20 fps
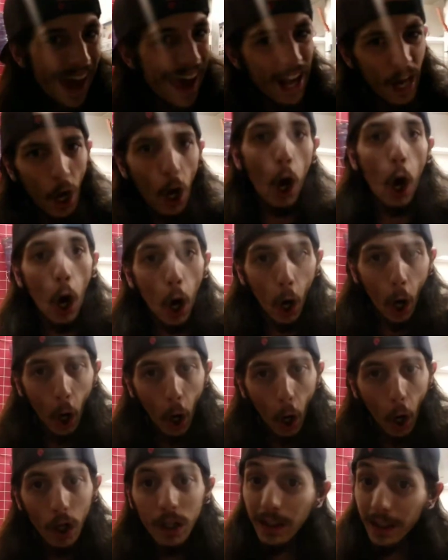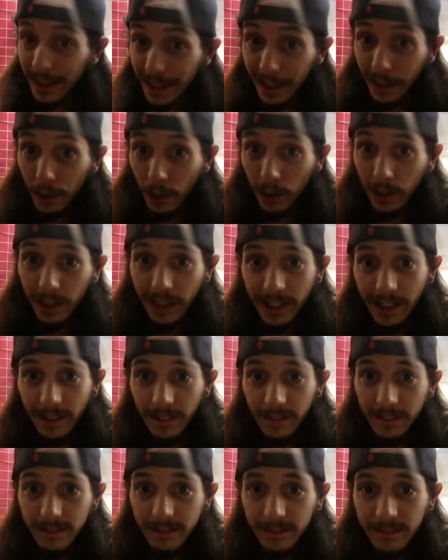at all. Literally,
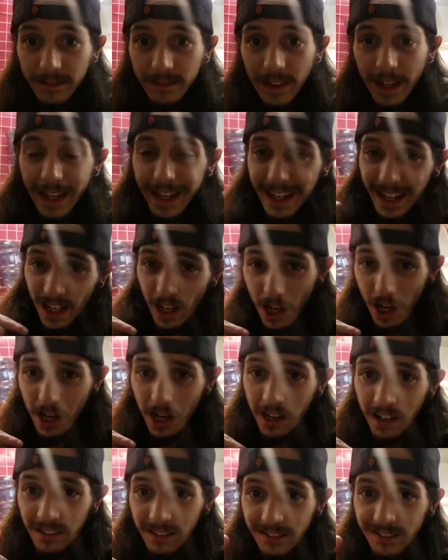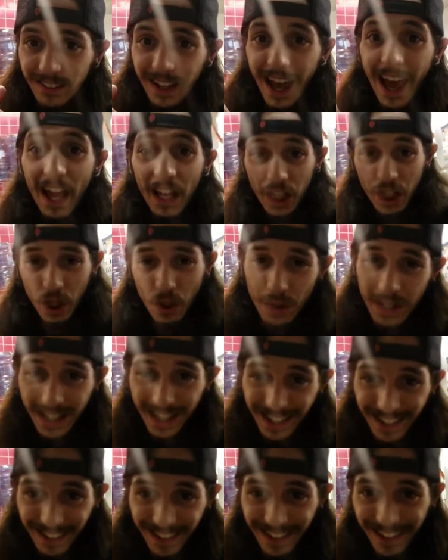here at
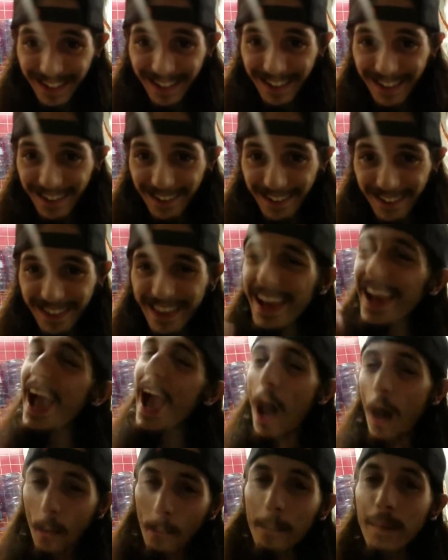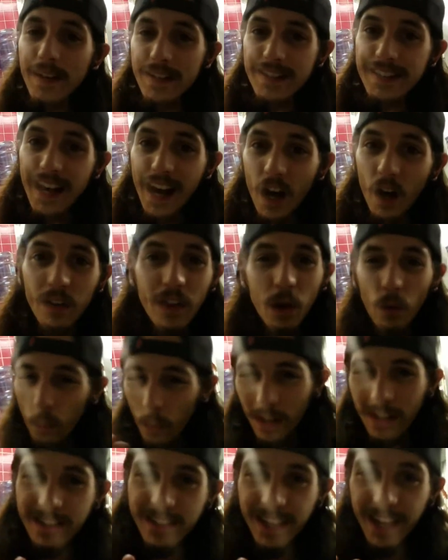Union, they help us out. They
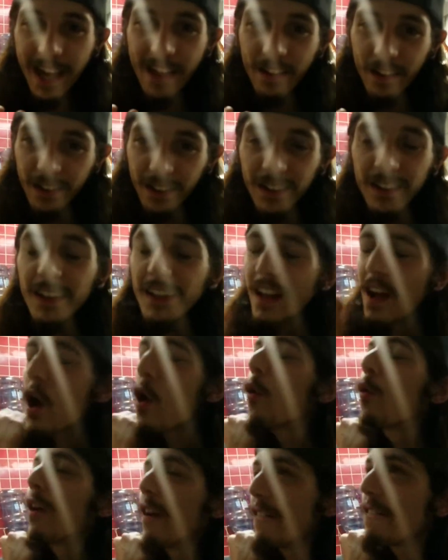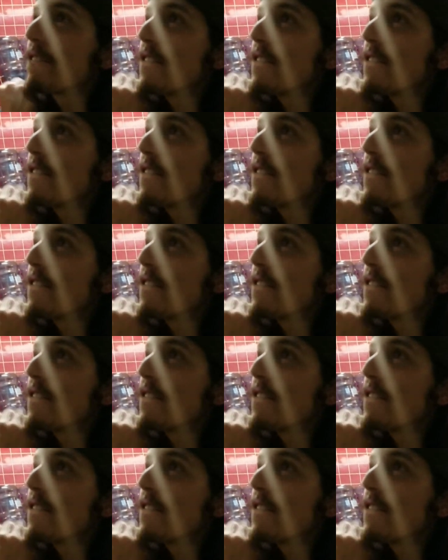work together. We're a